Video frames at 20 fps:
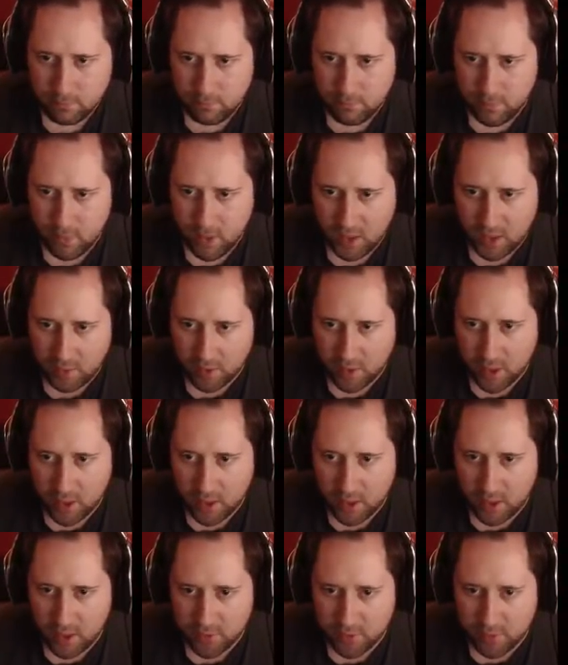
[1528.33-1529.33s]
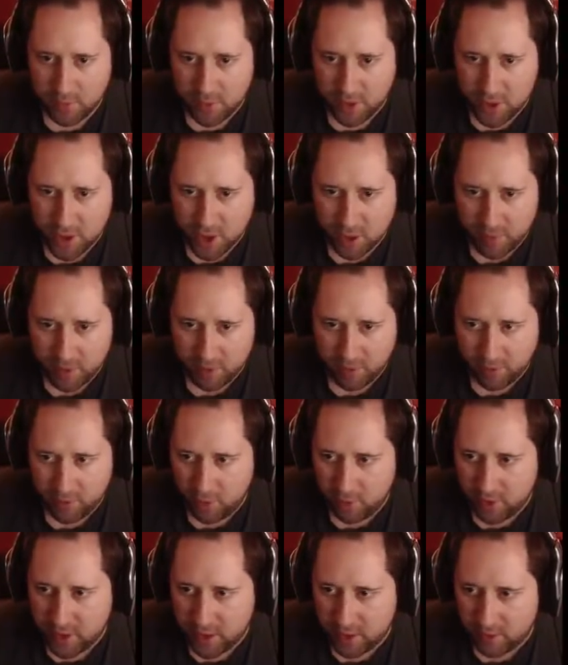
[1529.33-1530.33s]
They were kind enough to be chopping
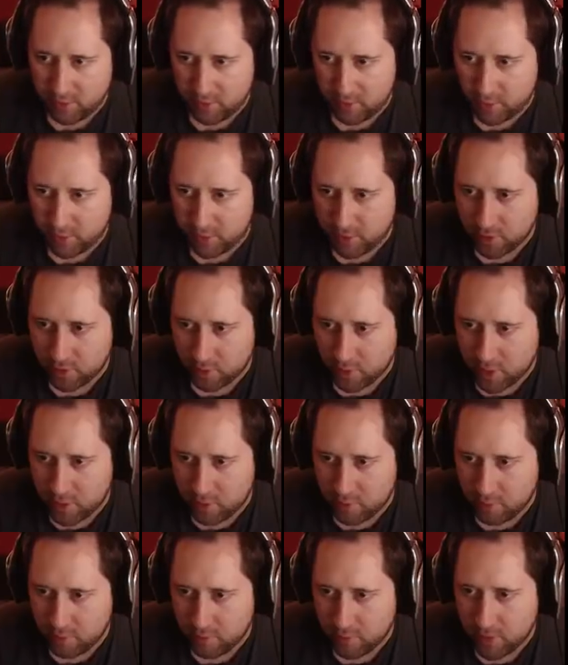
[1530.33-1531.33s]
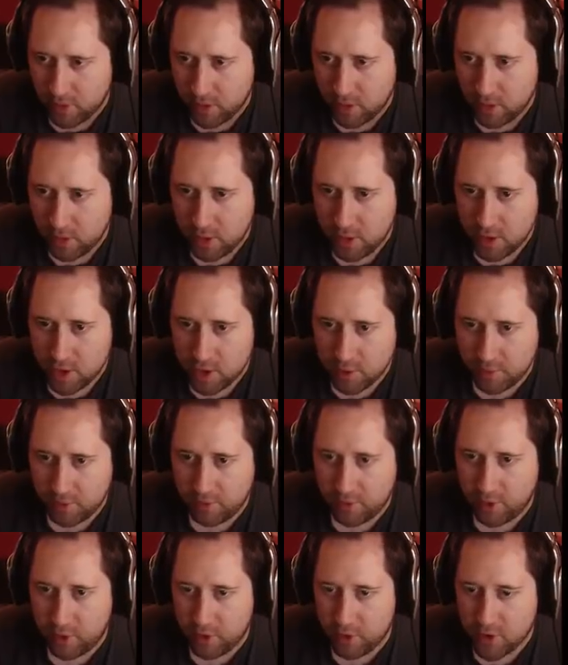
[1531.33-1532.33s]
food down for us as well. Chopping
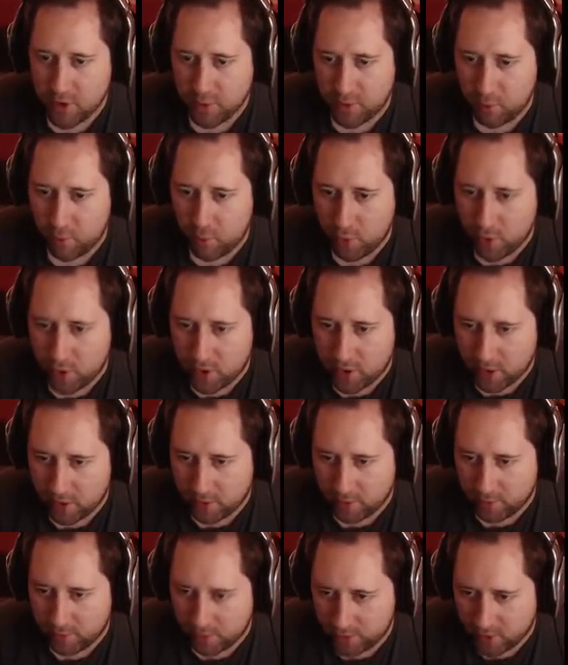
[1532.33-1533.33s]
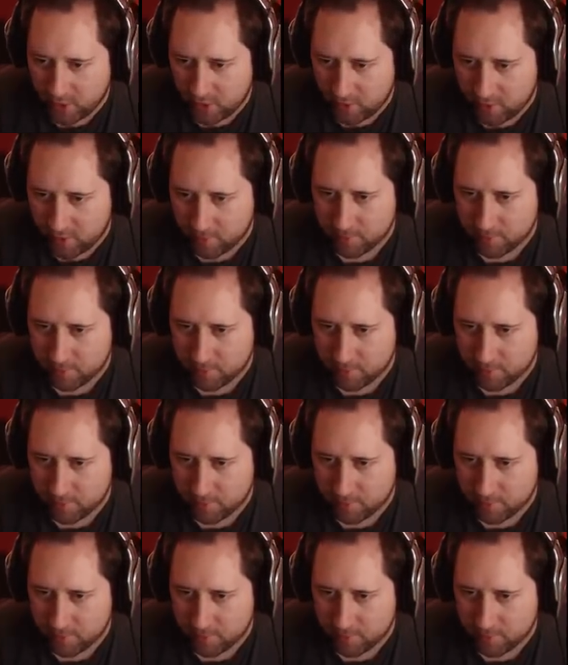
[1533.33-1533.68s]
food, chopping wood down for us even.